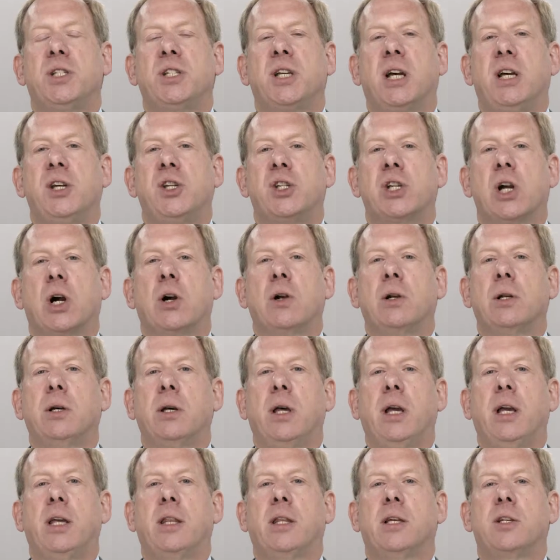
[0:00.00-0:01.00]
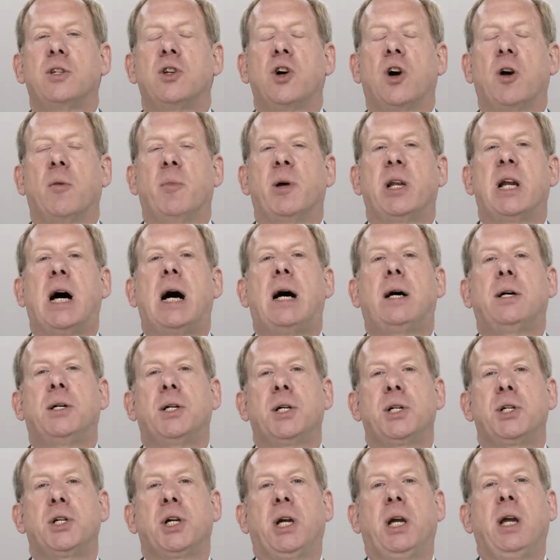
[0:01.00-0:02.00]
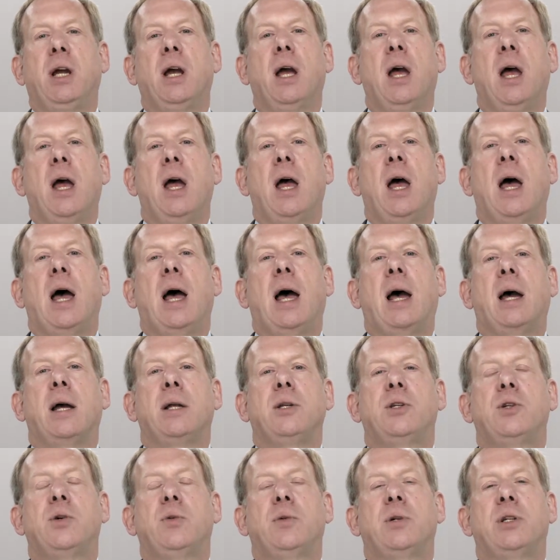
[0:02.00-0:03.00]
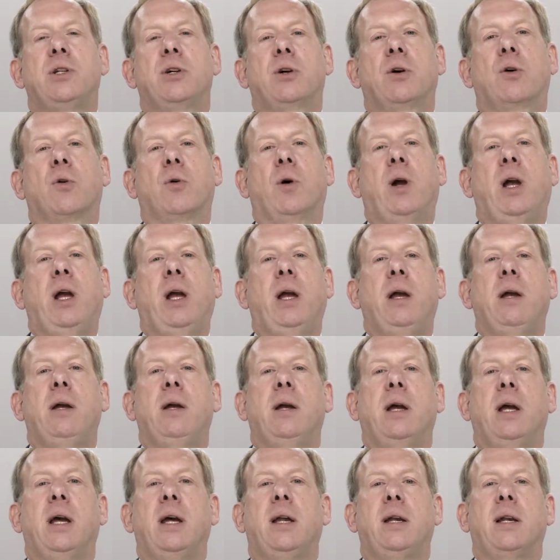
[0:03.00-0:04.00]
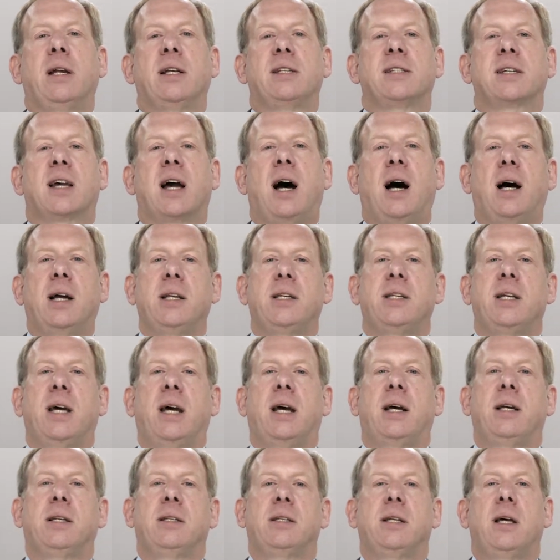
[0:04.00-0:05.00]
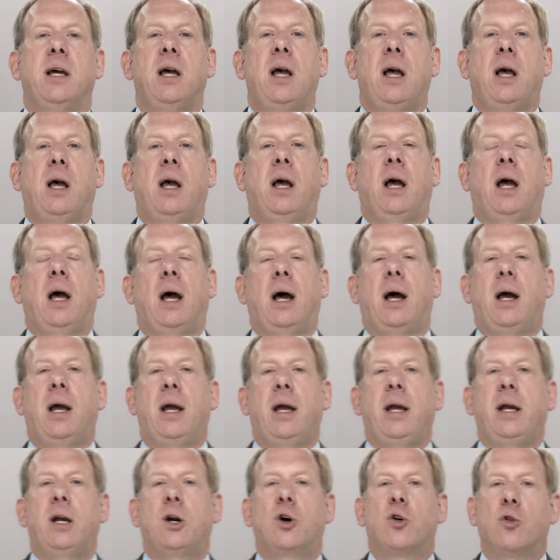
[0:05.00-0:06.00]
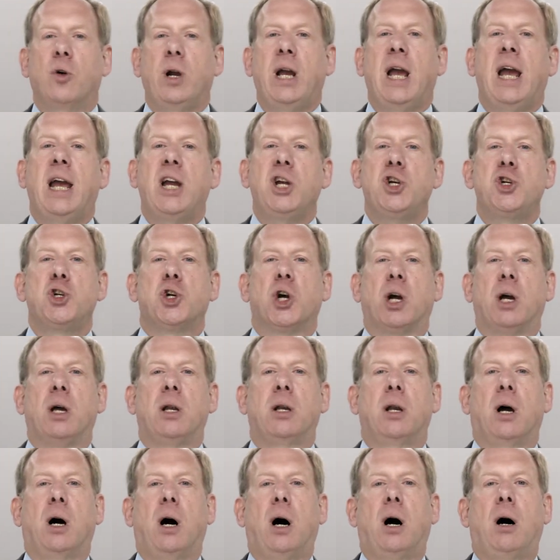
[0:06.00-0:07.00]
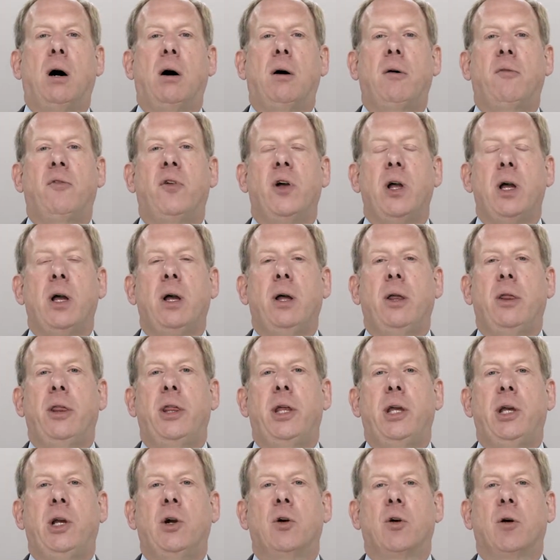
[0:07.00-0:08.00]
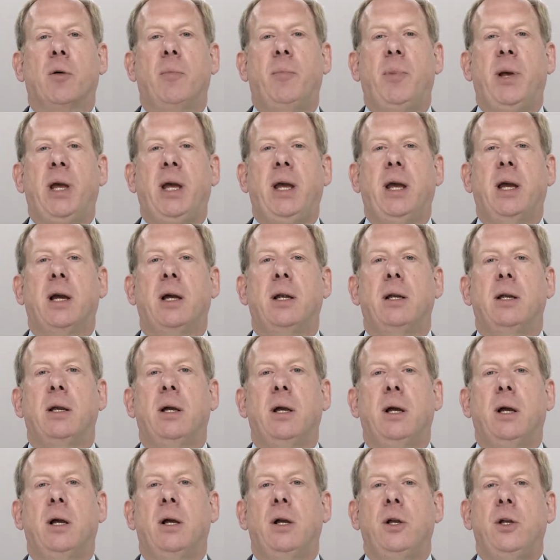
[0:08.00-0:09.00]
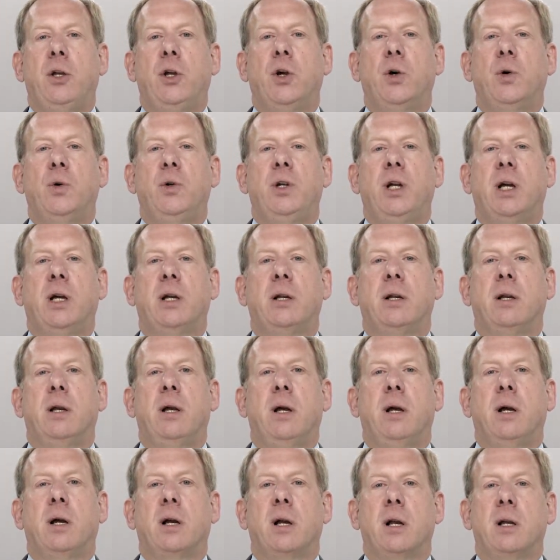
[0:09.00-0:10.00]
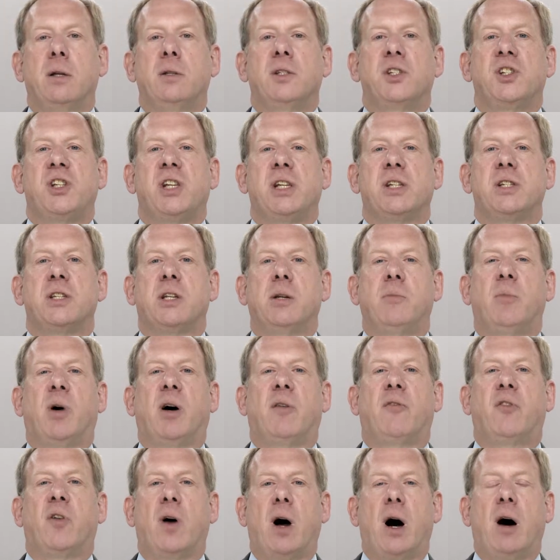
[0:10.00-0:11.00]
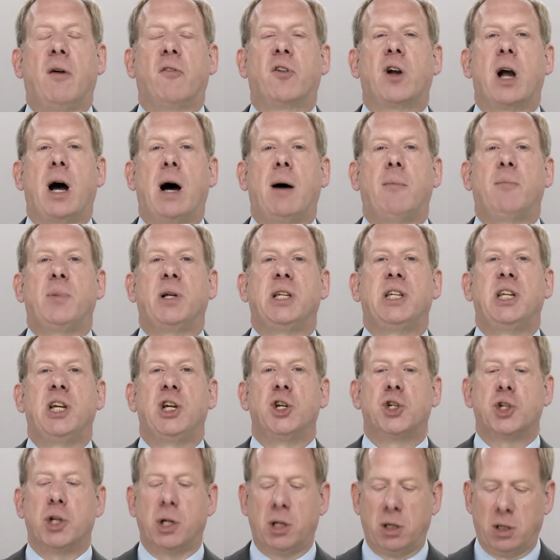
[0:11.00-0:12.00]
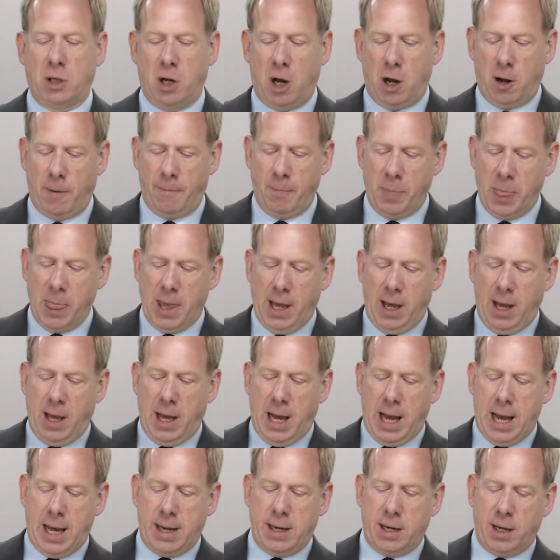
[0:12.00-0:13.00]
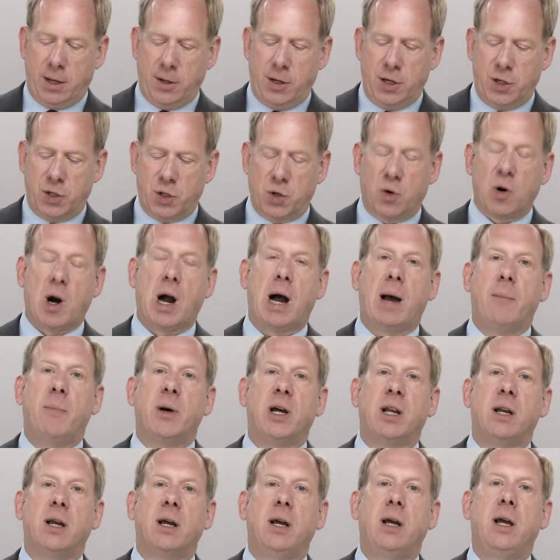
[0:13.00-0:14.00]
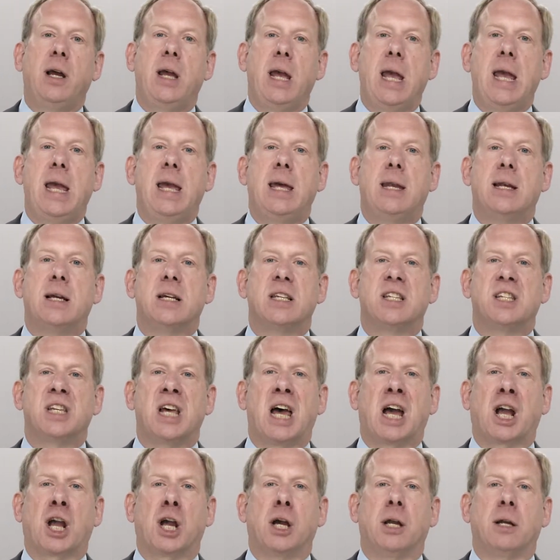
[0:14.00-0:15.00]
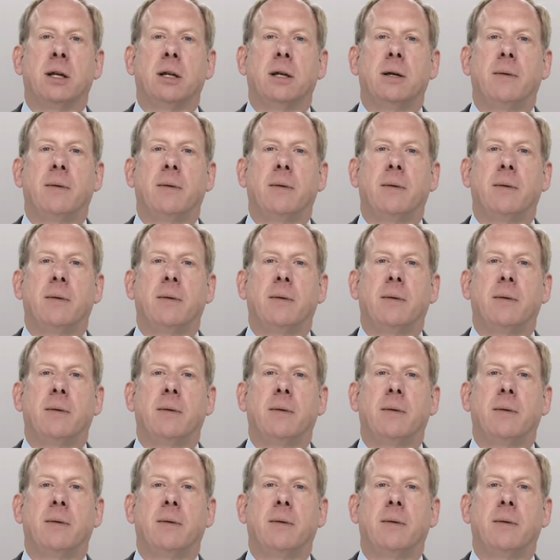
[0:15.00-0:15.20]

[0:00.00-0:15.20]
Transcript: say certainly in the terminology and to a degree in its content, a creation of the European Union system of competition law. And I'll describe it in a second.